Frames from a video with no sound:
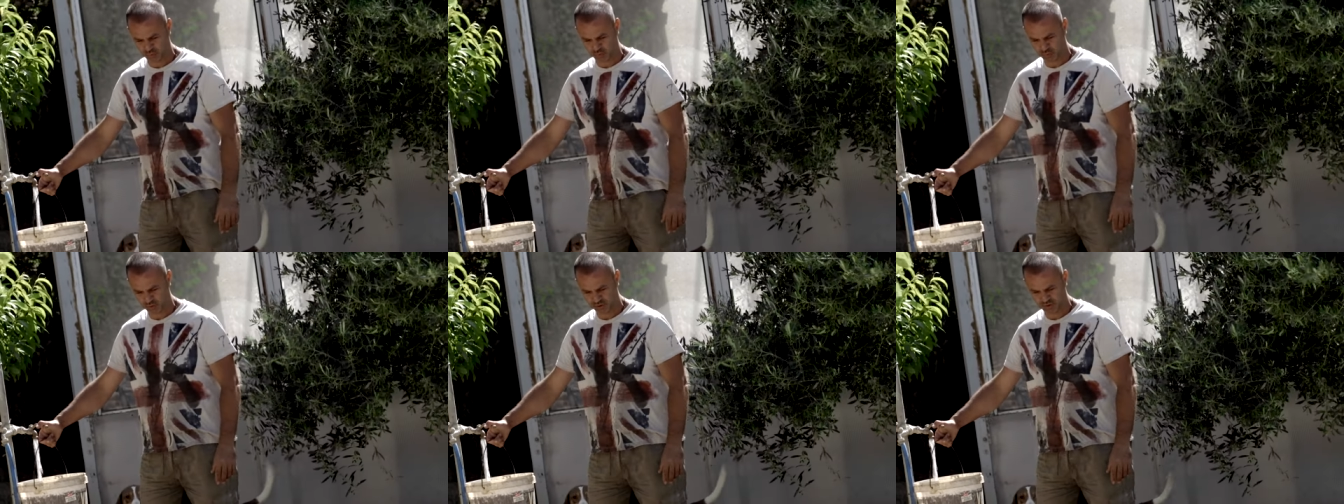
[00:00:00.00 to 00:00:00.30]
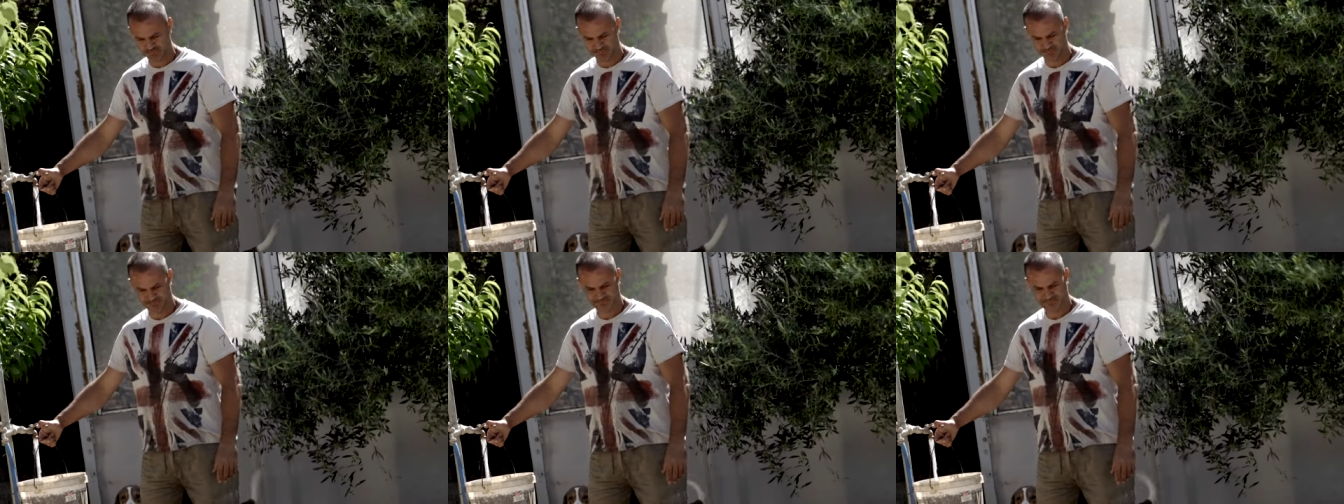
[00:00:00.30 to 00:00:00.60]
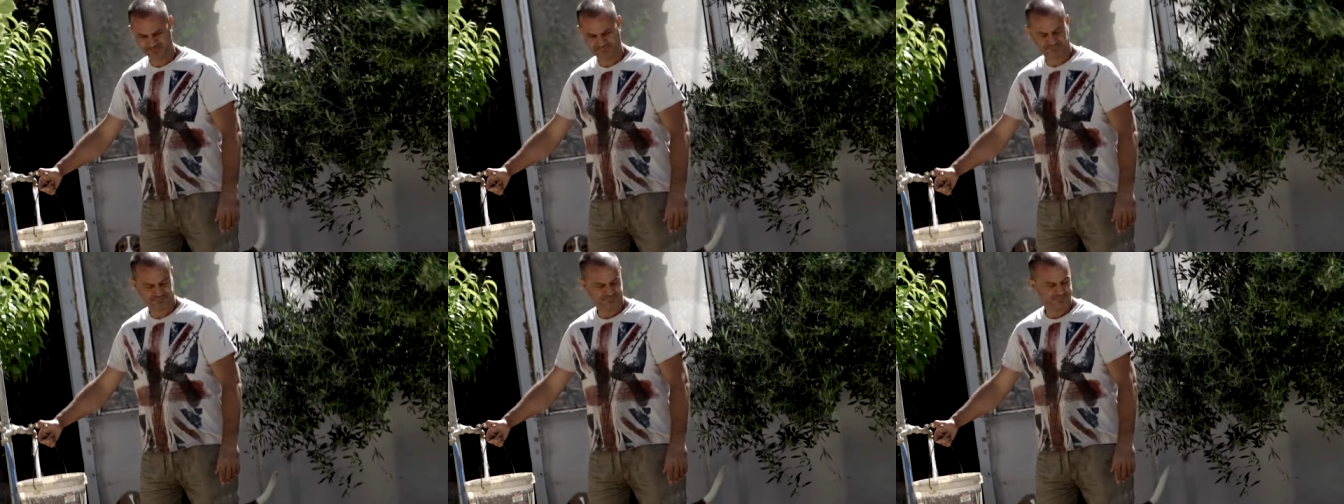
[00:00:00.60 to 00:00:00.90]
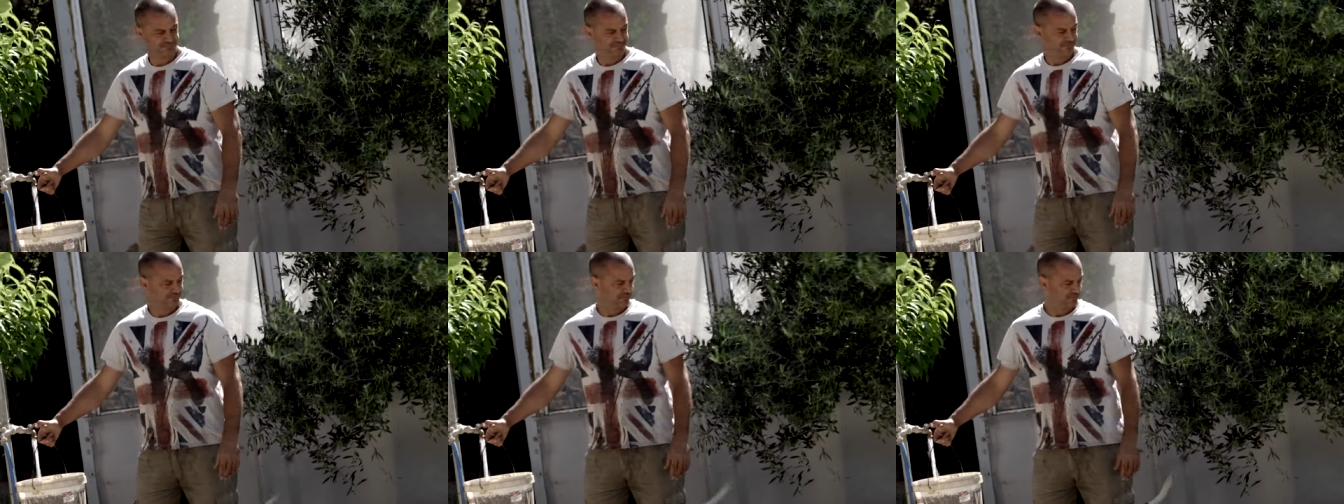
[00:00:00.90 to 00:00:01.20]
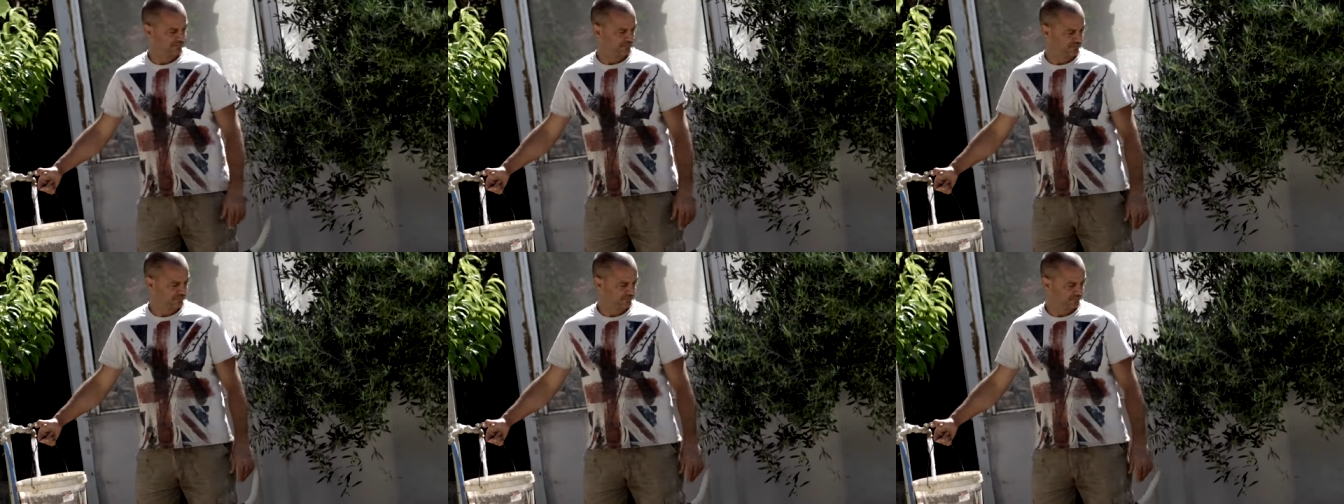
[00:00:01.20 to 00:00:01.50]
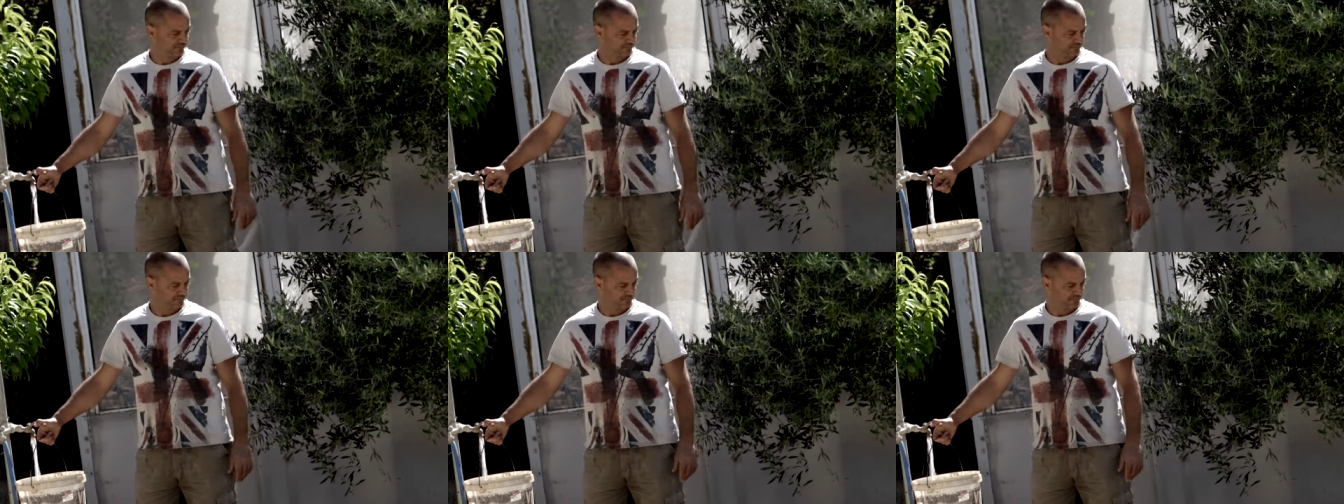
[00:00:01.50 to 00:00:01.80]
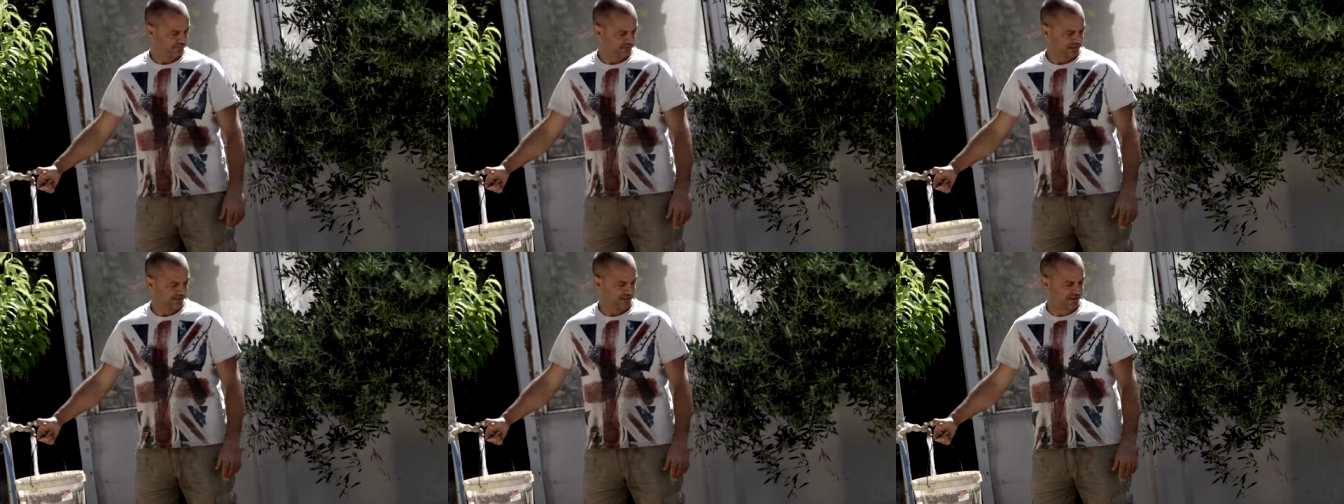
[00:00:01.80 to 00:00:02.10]
maybe I stop two hours in the
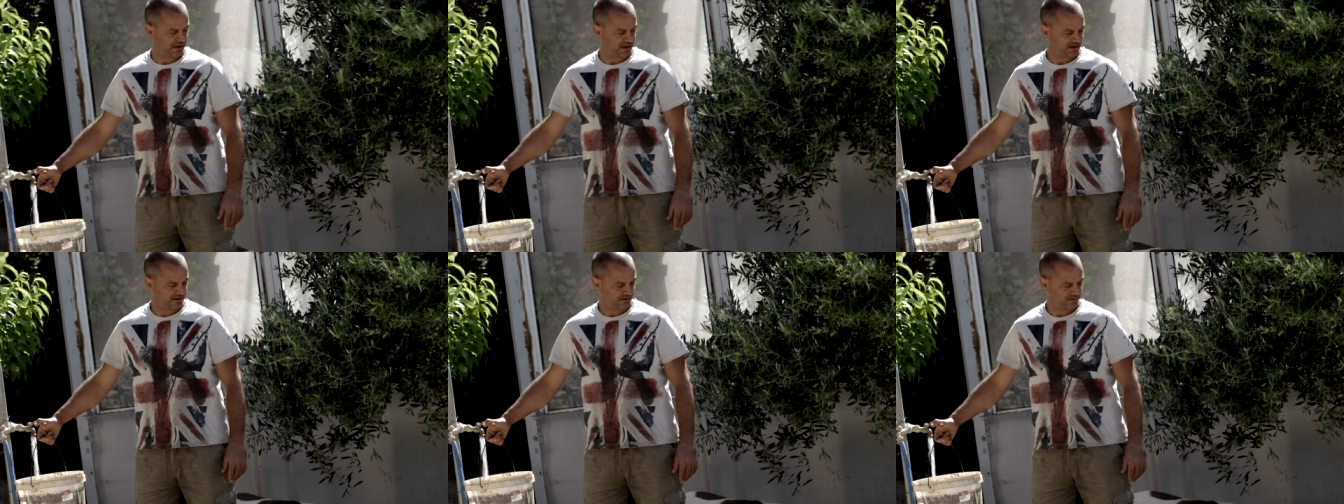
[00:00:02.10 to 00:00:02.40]
afternoon, but